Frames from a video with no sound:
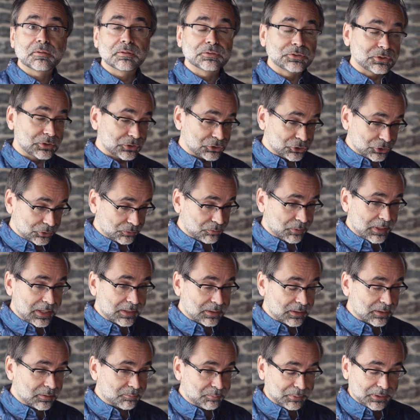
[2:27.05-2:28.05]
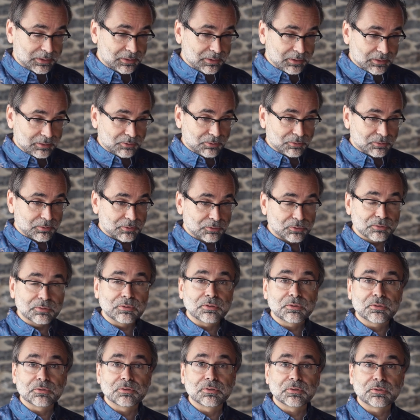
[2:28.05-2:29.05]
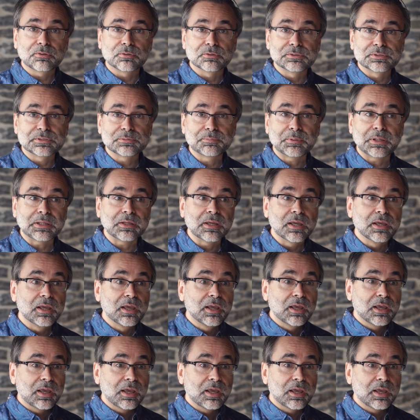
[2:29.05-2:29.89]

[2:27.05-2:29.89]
She read it, but couldn't speak.